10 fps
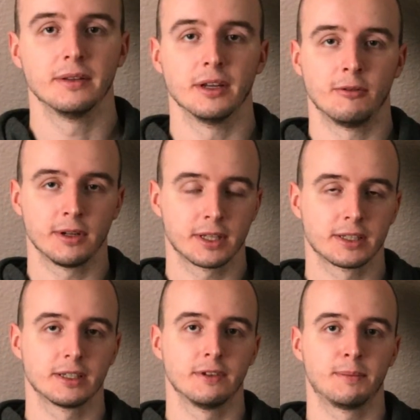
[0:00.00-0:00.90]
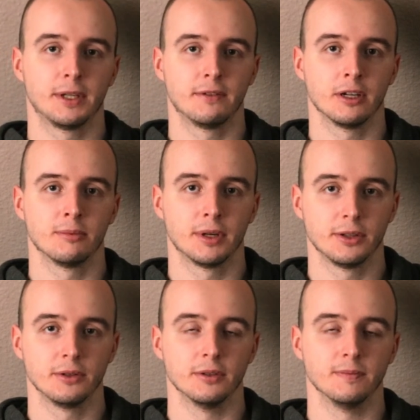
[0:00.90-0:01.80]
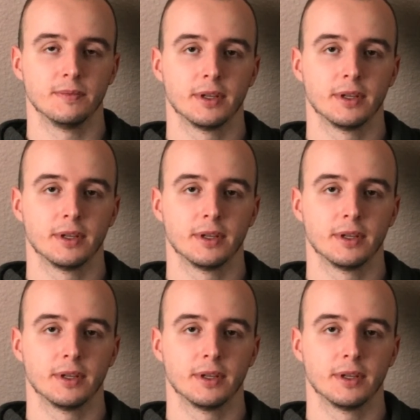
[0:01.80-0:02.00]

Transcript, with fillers: Now, what does a web developer do?